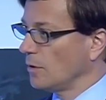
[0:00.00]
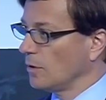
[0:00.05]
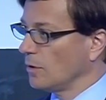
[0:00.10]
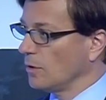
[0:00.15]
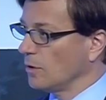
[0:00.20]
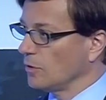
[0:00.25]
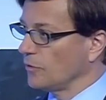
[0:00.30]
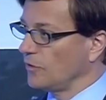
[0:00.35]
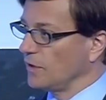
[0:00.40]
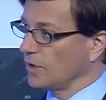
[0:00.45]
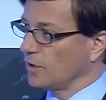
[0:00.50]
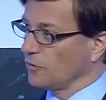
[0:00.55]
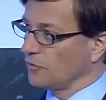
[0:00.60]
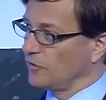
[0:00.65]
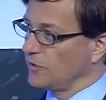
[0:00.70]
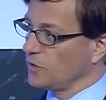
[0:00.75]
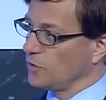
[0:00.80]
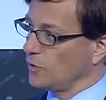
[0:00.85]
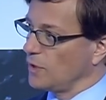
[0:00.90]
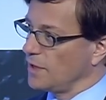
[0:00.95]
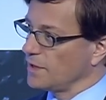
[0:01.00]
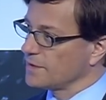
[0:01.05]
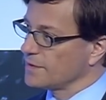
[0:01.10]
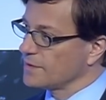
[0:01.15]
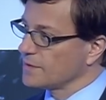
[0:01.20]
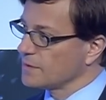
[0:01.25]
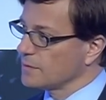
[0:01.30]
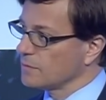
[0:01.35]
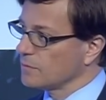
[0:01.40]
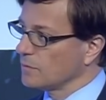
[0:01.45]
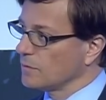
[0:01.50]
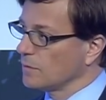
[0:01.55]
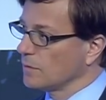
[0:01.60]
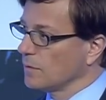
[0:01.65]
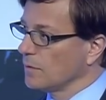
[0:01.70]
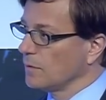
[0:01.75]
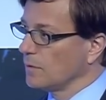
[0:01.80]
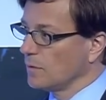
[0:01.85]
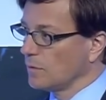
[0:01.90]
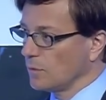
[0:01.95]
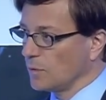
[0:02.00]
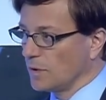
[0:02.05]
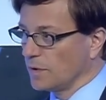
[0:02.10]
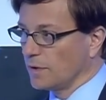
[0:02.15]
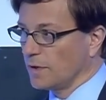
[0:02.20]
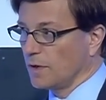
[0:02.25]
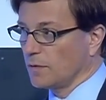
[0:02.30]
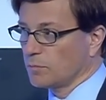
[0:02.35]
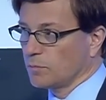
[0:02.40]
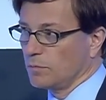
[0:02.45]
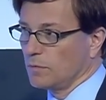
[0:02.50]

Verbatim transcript: Or think of the US, where there are